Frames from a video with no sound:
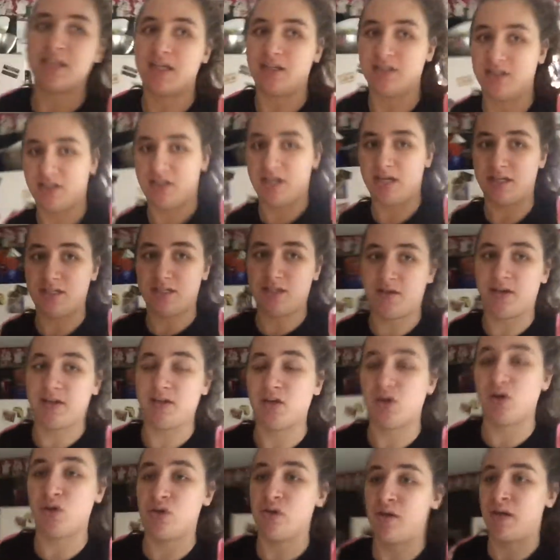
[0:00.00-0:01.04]
As you guys know, I
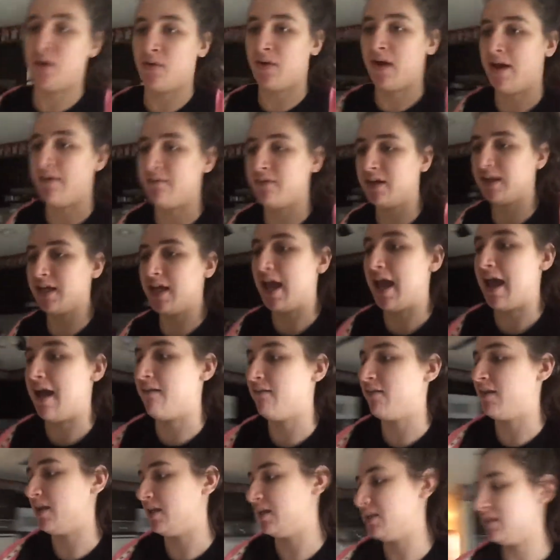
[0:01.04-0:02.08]
told you I don't have any
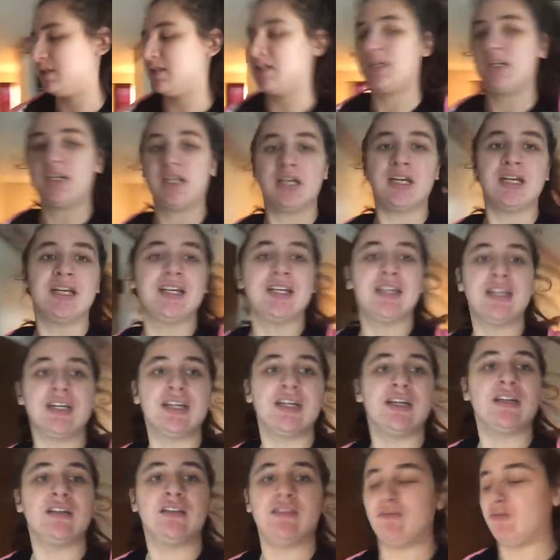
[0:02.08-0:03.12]
cavities.
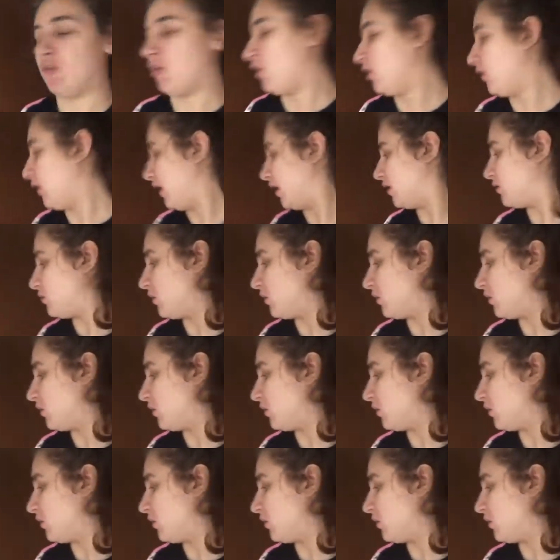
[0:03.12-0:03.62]
Wrong light